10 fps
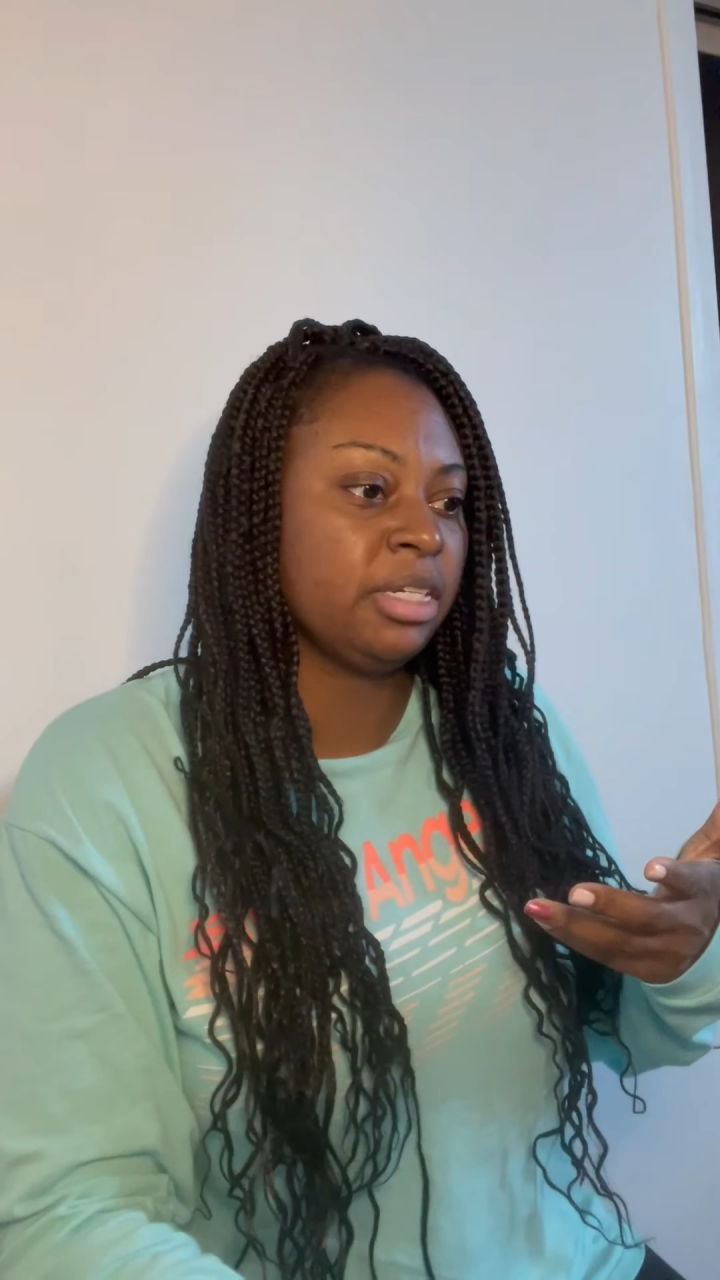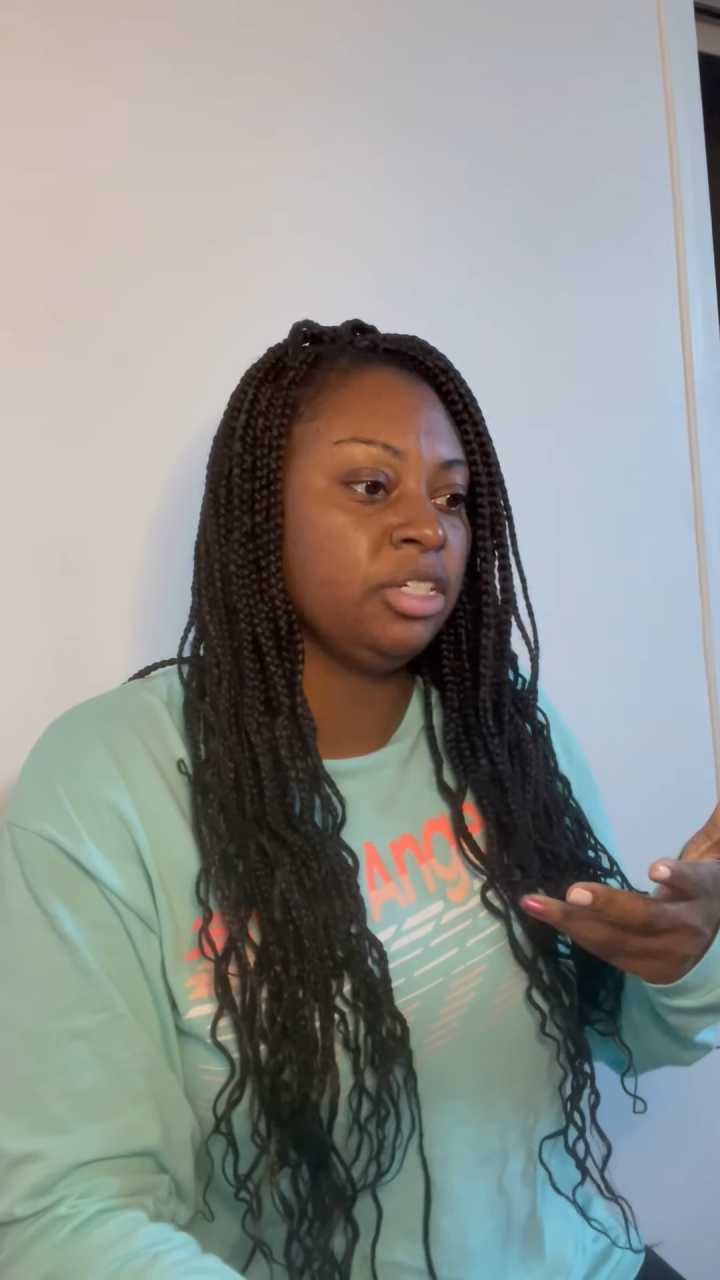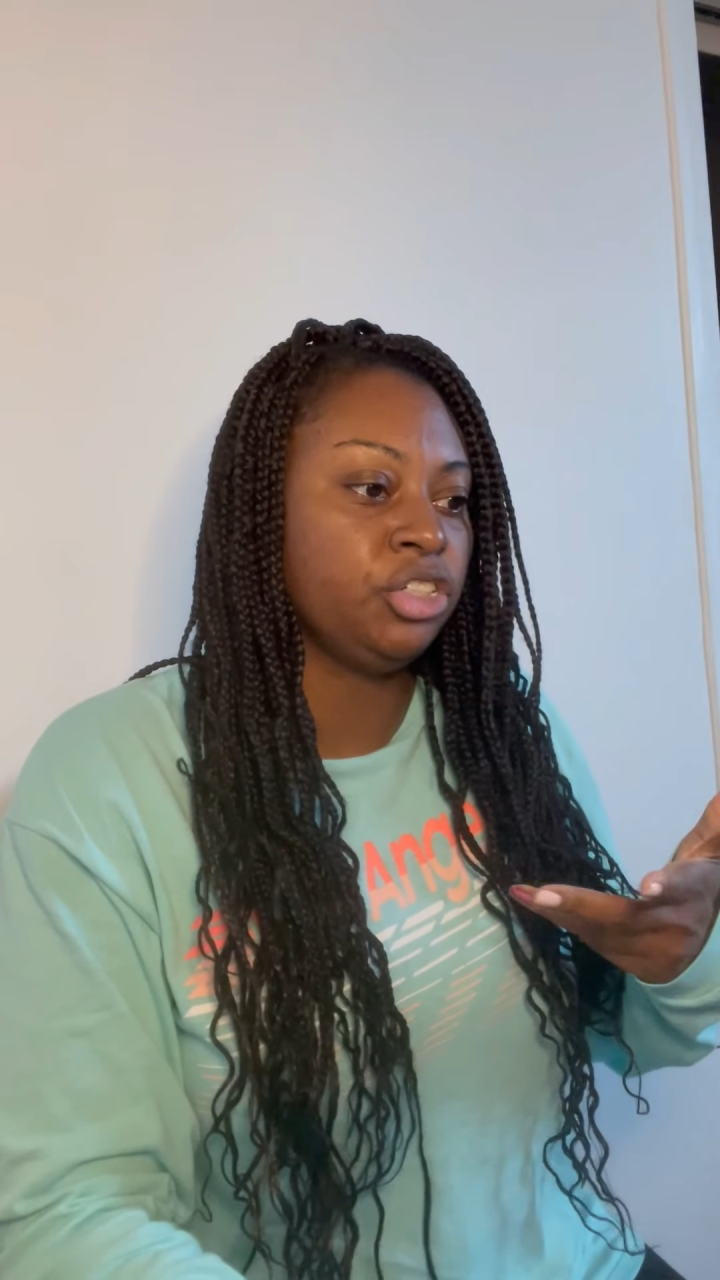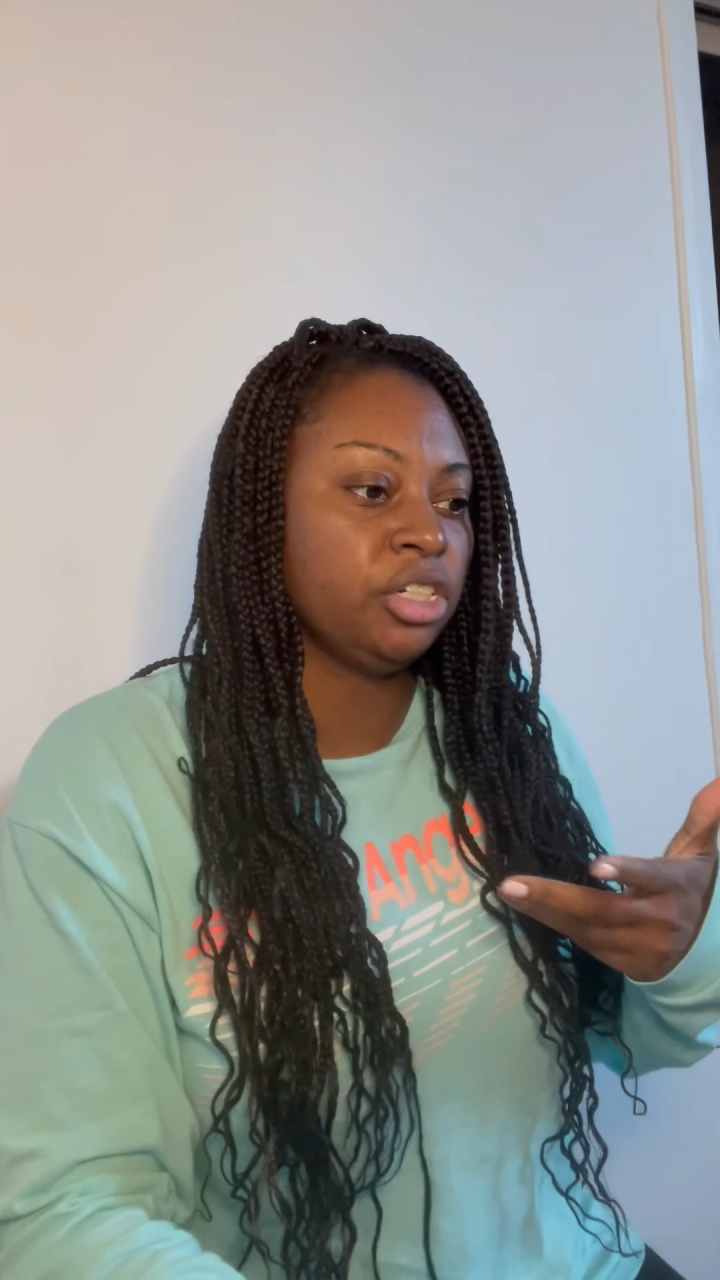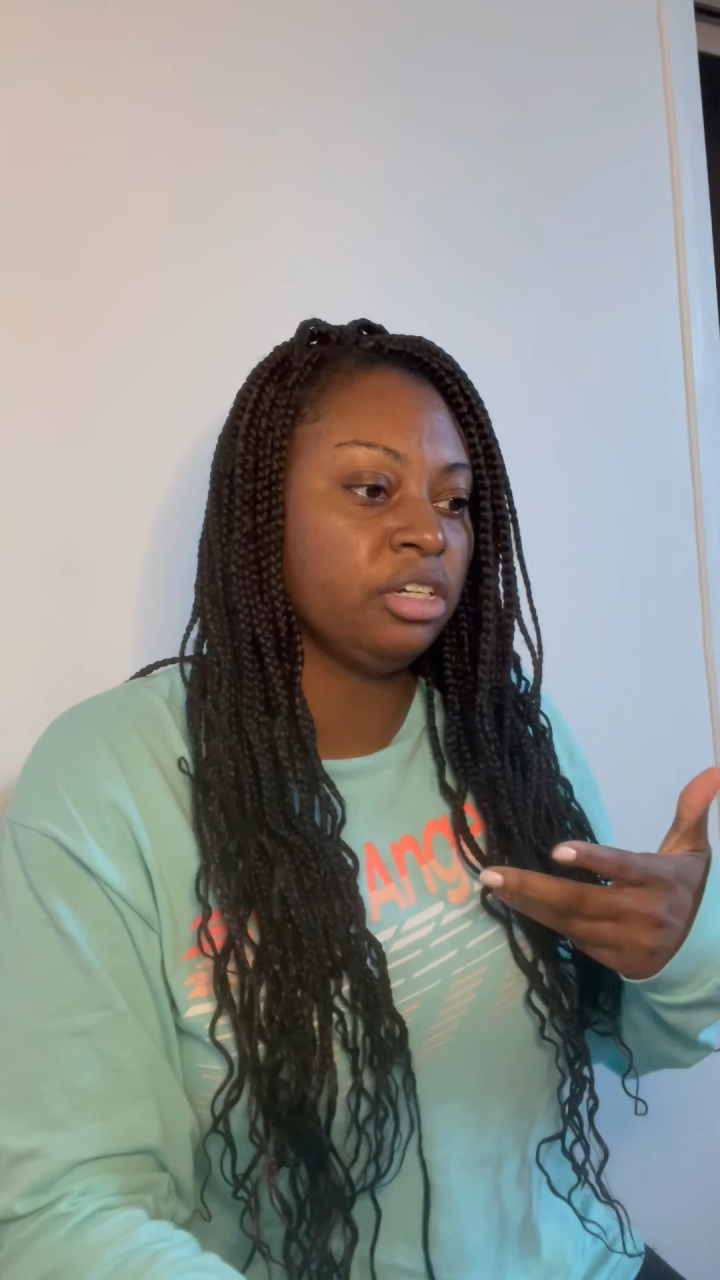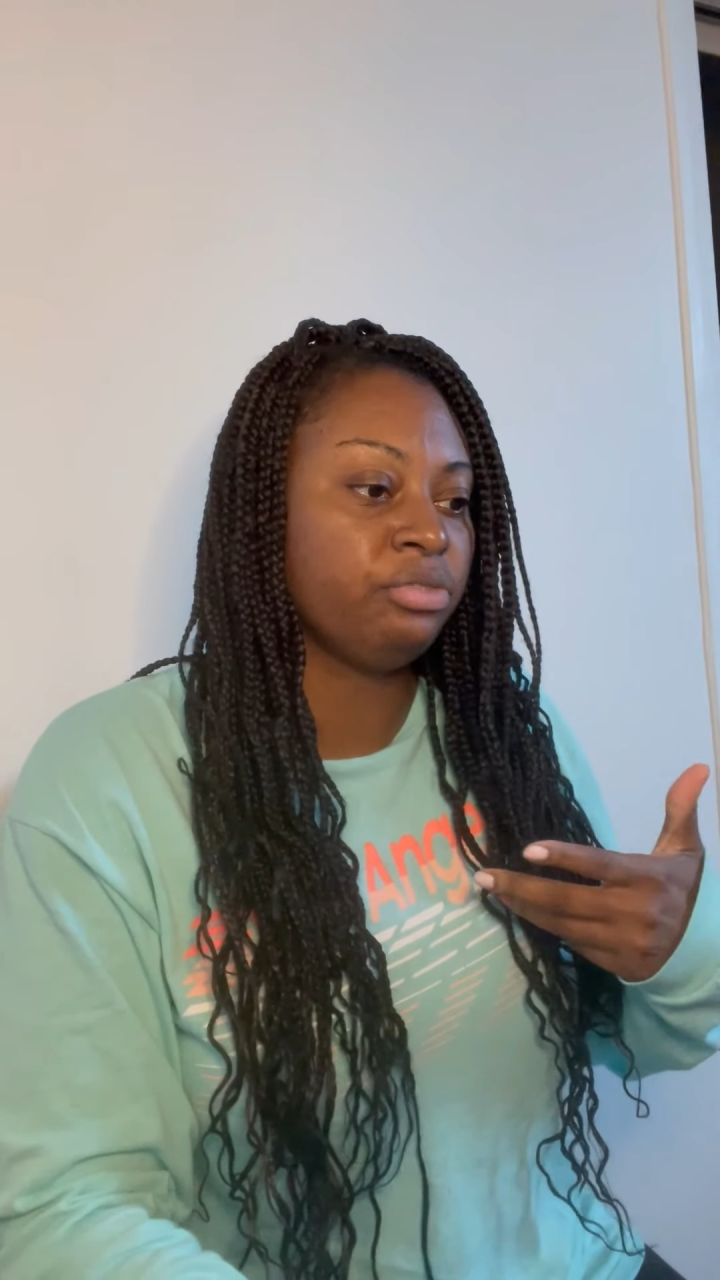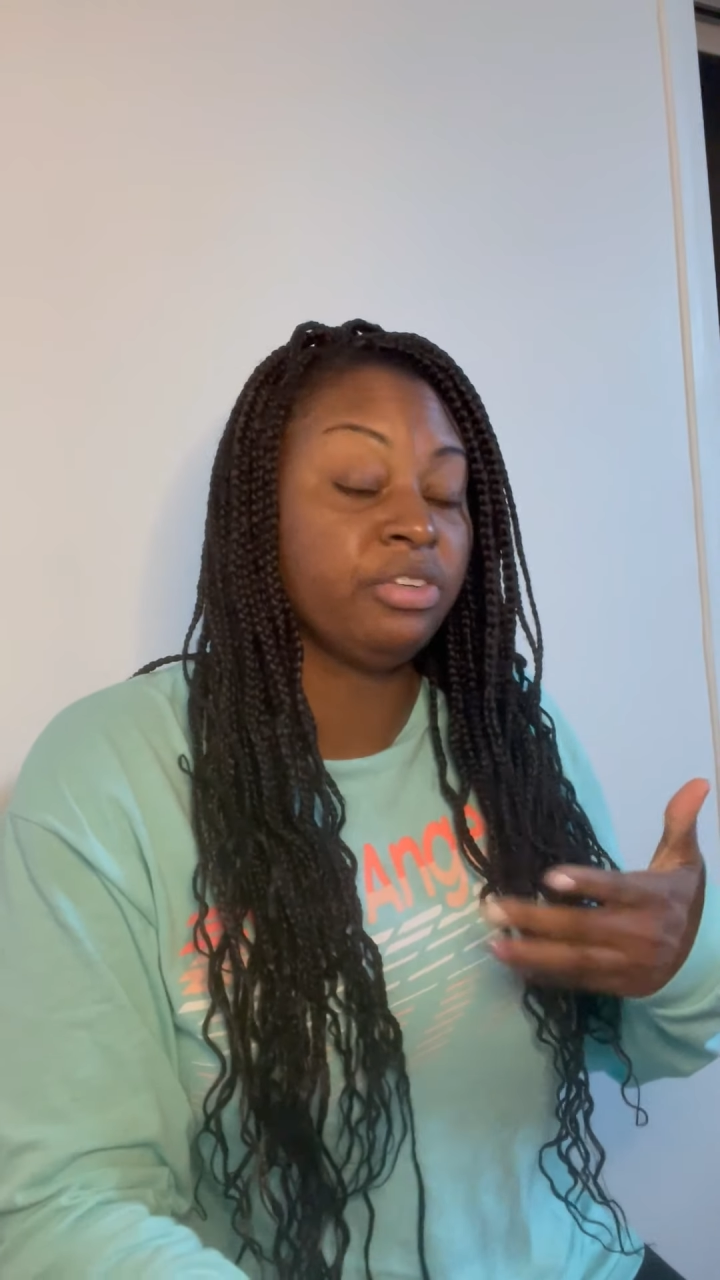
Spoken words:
teaching